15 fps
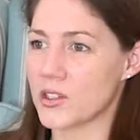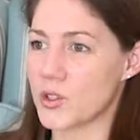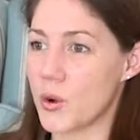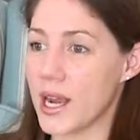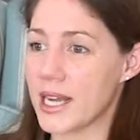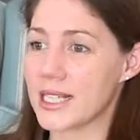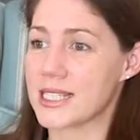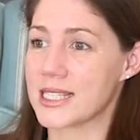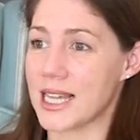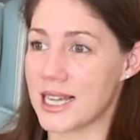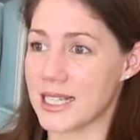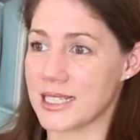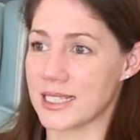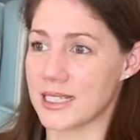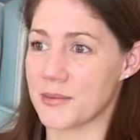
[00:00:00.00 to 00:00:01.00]
is quite
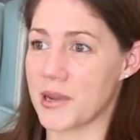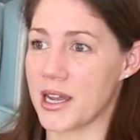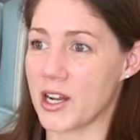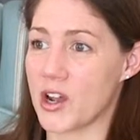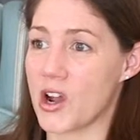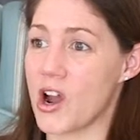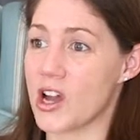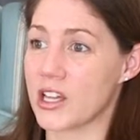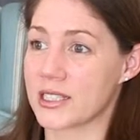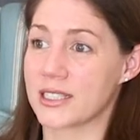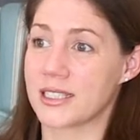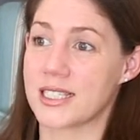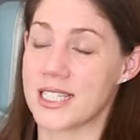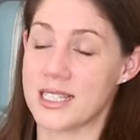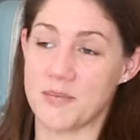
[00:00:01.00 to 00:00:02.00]
excited about our
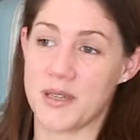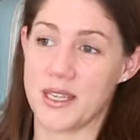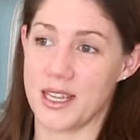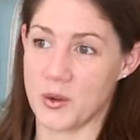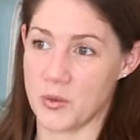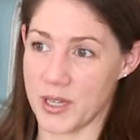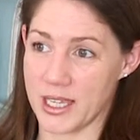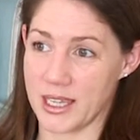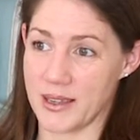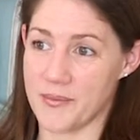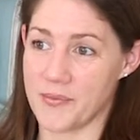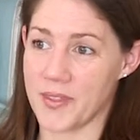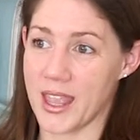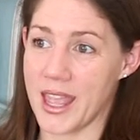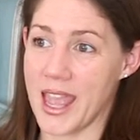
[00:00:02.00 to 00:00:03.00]
AskTPN wiki.
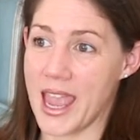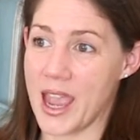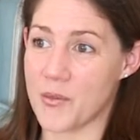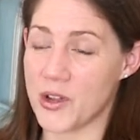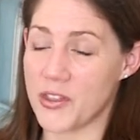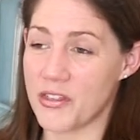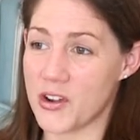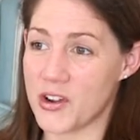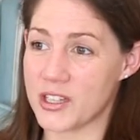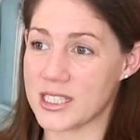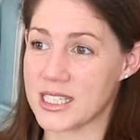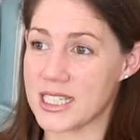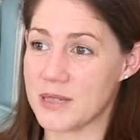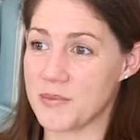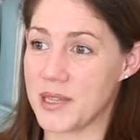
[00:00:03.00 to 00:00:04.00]
And what the
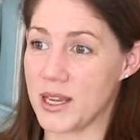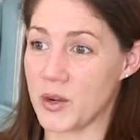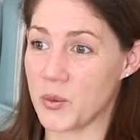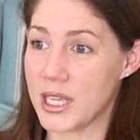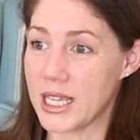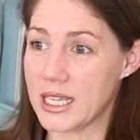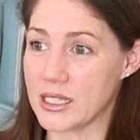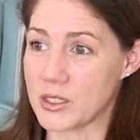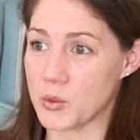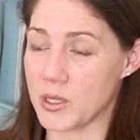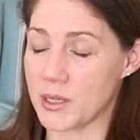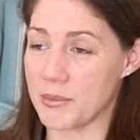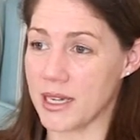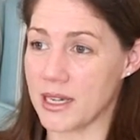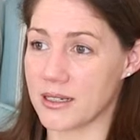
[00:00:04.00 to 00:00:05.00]
AskTPN wiki is all
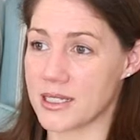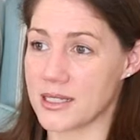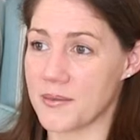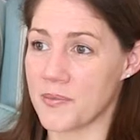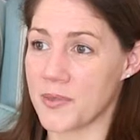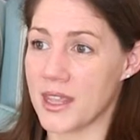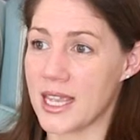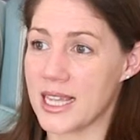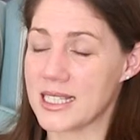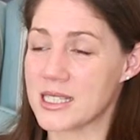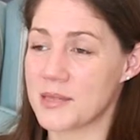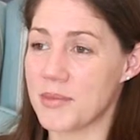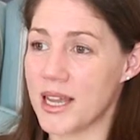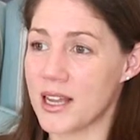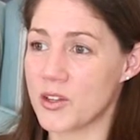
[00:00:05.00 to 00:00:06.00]
about, it's
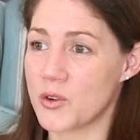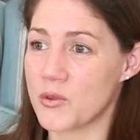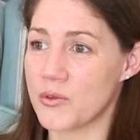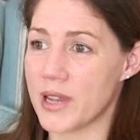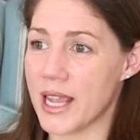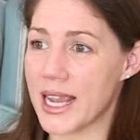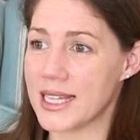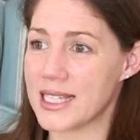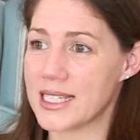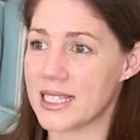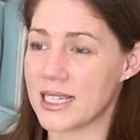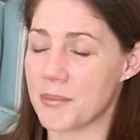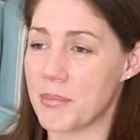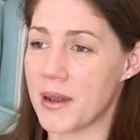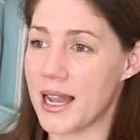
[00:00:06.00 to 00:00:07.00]
about
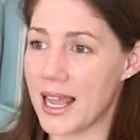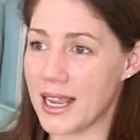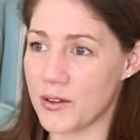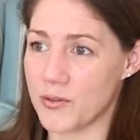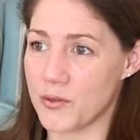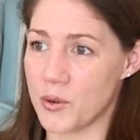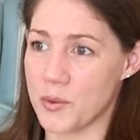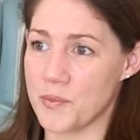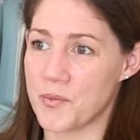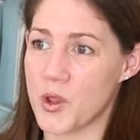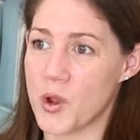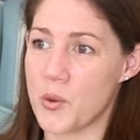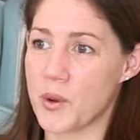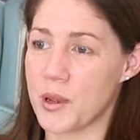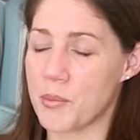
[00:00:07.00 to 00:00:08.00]
creating a platform
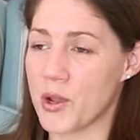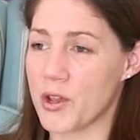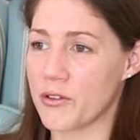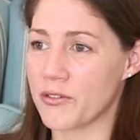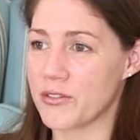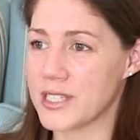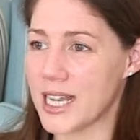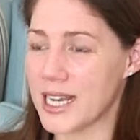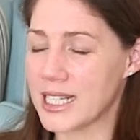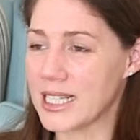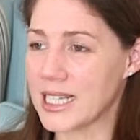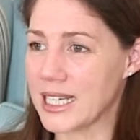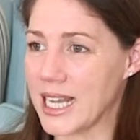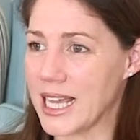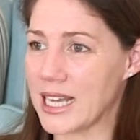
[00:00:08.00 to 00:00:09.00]
where both
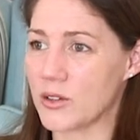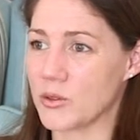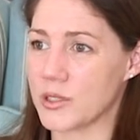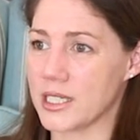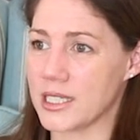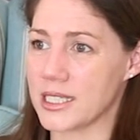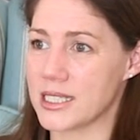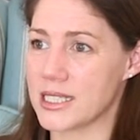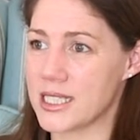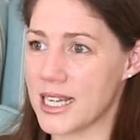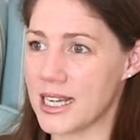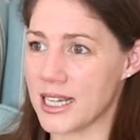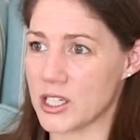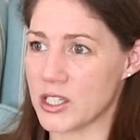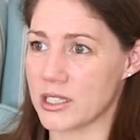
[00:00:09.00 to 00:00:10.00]
tenant, landlord and
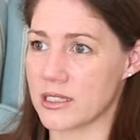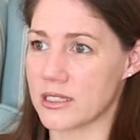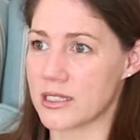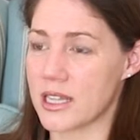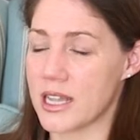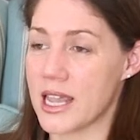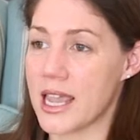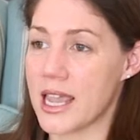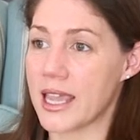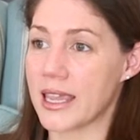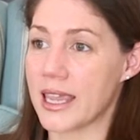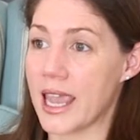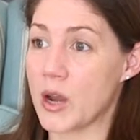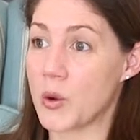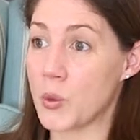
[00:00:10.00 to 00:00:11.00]
estate agent
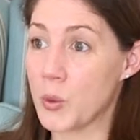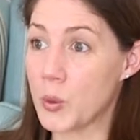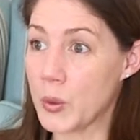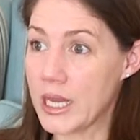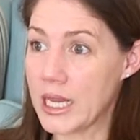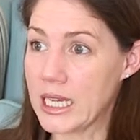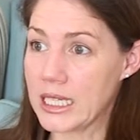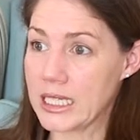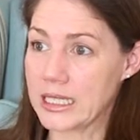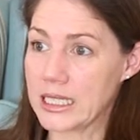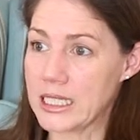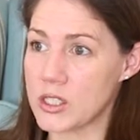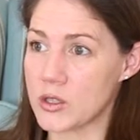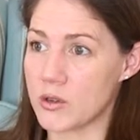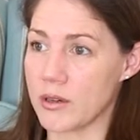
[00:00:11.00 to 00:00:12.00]
can read a
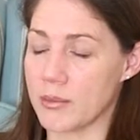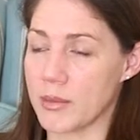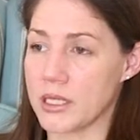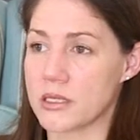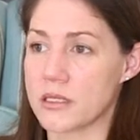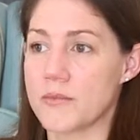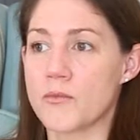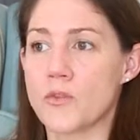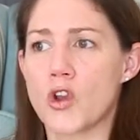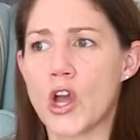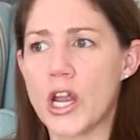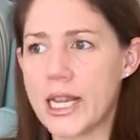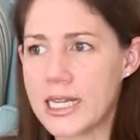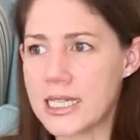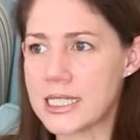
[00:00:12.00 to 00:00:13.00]
lease agreement,
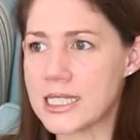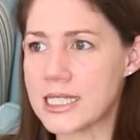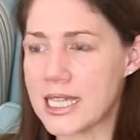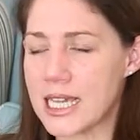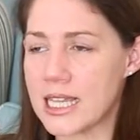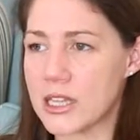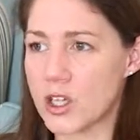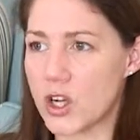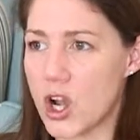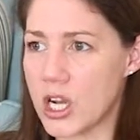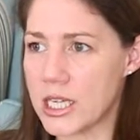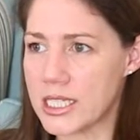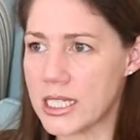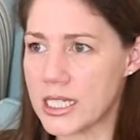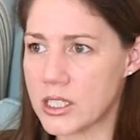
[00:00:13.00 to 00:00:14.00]
not understand the
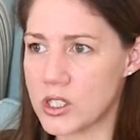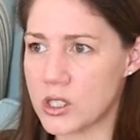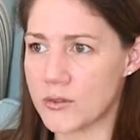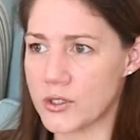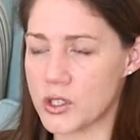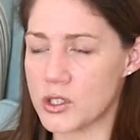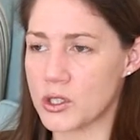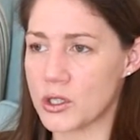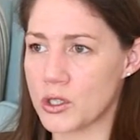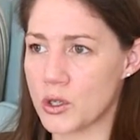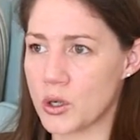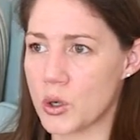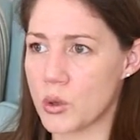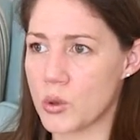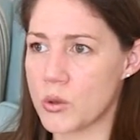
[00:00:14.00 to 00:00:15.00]
contents of a certain
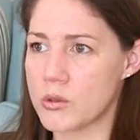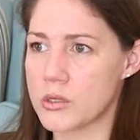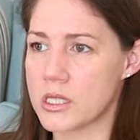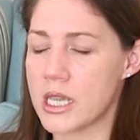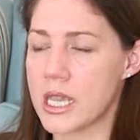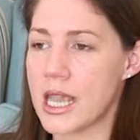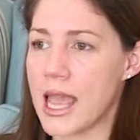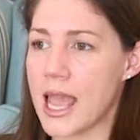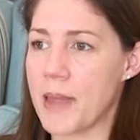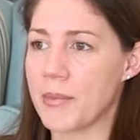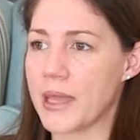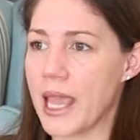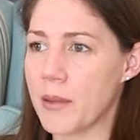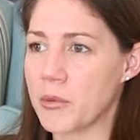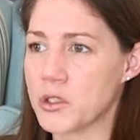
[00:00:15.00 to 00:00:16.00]
clause, and
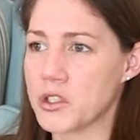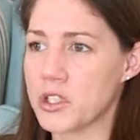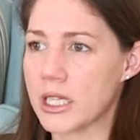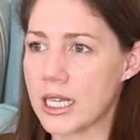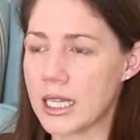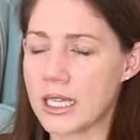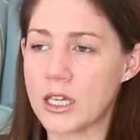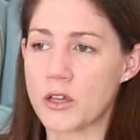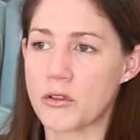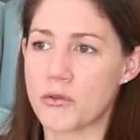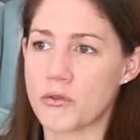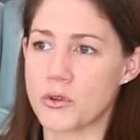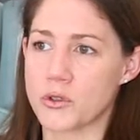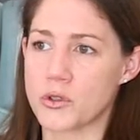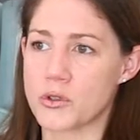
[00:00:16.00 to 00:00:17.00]
be able to click
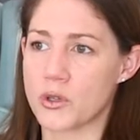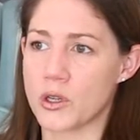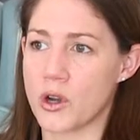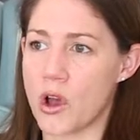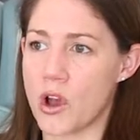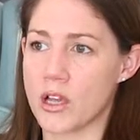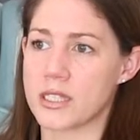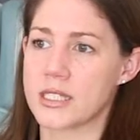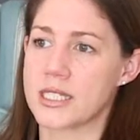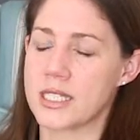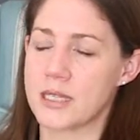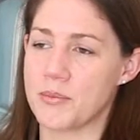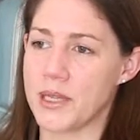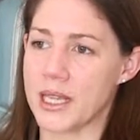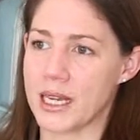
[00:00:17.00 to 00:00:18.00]
through to an
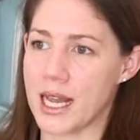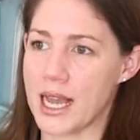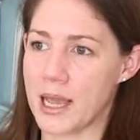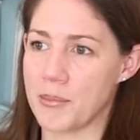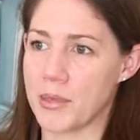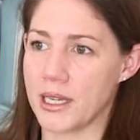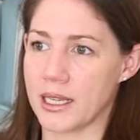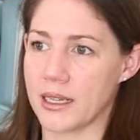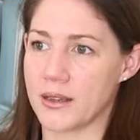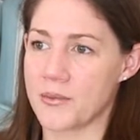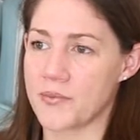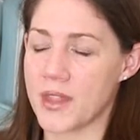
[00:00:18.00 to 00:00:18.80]
AskTPN hyperlink.